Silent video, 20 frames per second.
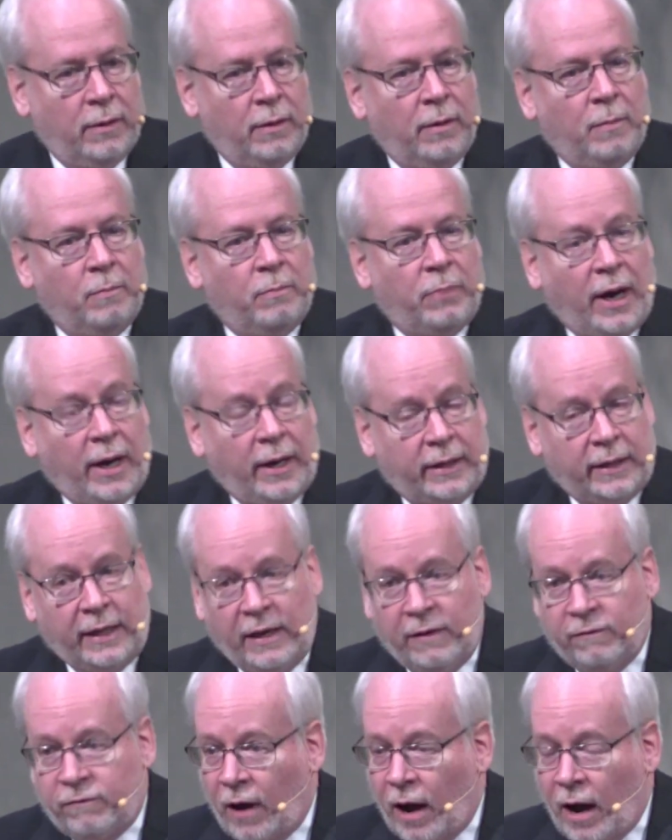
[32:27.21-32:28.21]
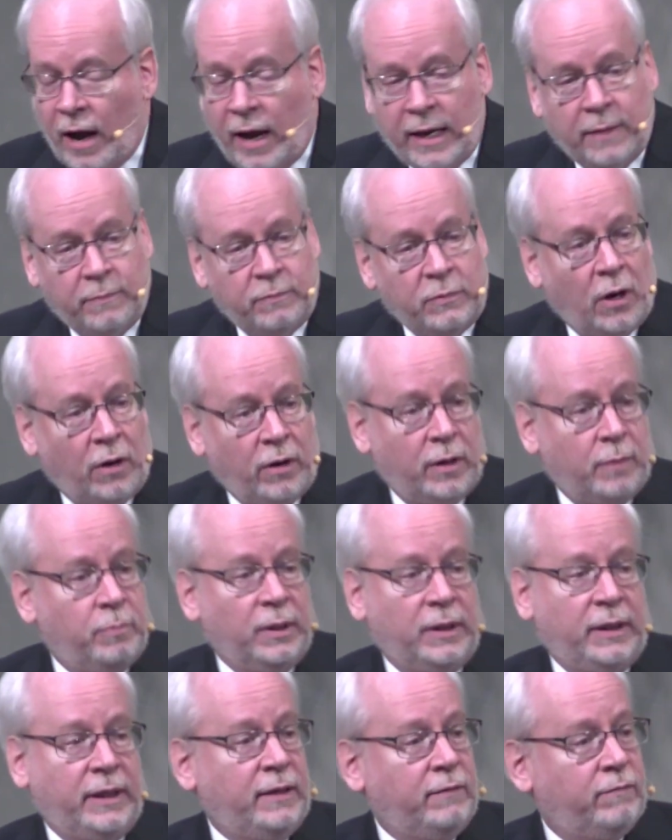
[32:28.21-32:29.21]
But if I am not a
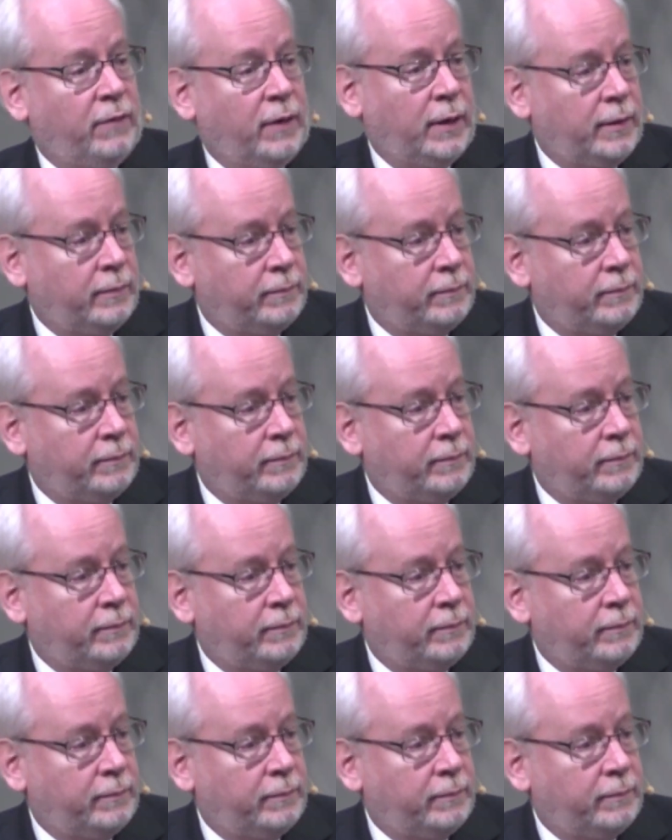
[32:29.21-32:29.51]
believer